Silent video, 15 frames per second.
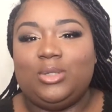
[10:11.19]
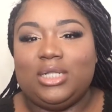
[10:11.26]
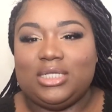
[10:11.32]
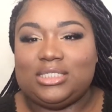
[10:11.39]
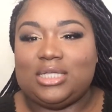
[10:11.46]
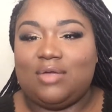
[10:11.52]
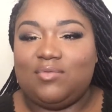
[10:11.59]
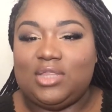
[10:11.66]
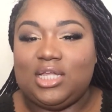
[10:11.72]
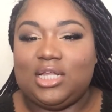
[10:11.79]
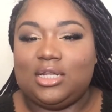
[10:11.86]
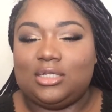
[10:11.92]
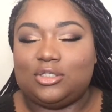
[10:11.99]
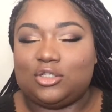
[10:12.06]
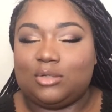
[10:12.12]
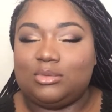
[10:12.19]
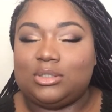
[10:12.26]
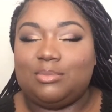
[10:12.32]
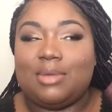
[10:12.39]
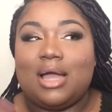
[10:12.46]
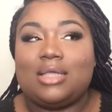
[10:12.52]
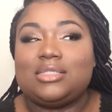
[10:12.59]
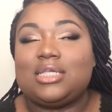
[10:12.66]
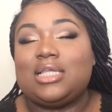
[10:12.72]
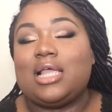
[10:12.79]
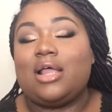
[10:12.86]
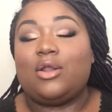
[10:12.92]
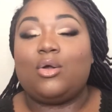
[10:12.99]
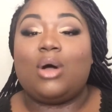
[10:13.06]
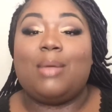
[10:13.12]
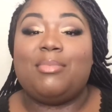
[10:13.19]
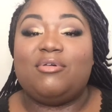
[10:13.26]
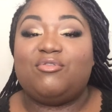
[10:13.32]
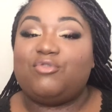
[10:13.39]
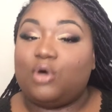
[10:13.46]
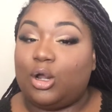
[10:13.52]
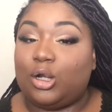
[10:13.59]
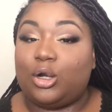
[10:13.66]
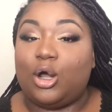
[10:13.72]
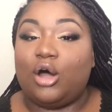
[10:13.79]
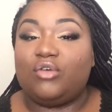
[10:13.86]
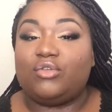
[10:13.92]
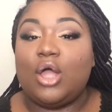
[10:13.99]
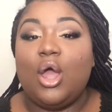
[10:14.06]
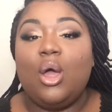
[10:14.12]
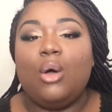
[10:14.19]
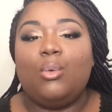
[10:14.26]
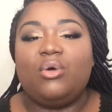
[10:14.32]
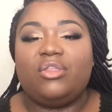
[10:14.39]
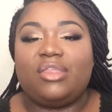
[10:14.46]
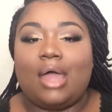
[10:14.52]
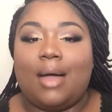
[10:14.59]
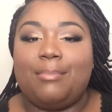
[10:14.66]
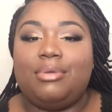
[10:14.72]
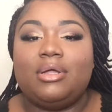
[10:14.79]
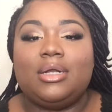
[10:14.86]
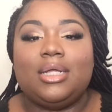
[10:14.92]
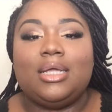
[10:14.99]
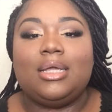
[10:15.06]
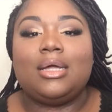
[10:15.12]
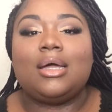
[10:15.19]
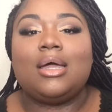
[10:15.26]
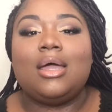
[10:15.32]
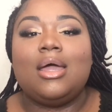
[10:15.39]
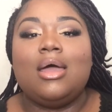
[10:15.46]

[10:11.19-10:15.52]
list everything in the description box because I know I've been falling off with not putting